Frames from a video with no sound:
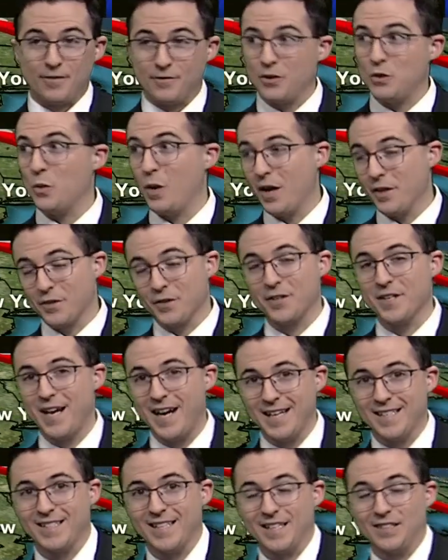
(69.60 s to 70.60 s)
few other
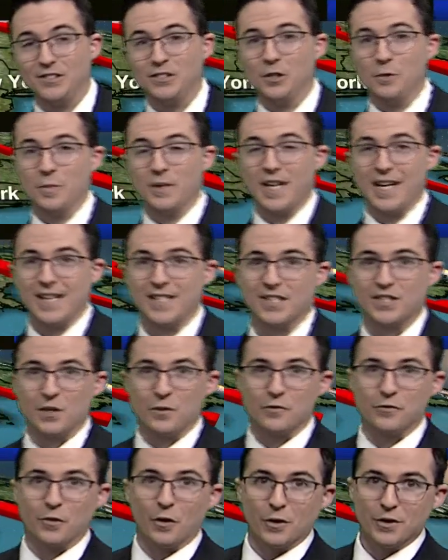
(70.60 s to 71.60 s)
nights at Illuminite
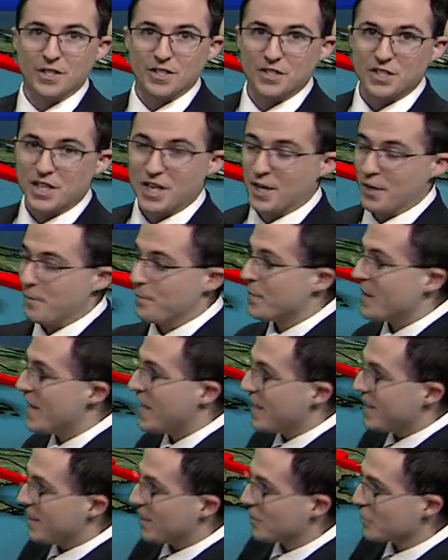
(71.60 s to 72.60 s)
so far this year.
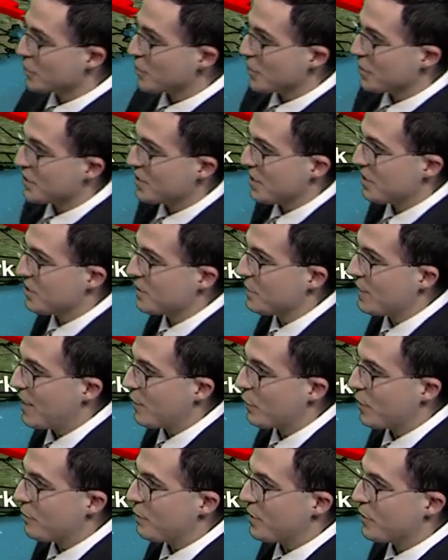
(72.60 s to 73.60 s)
There's our system
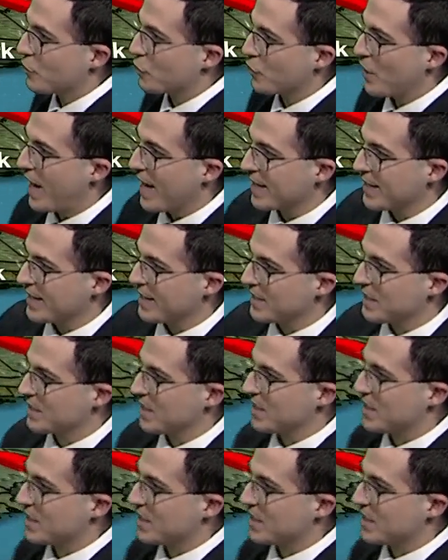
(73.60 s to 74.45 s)
that we've been tracking. It's going to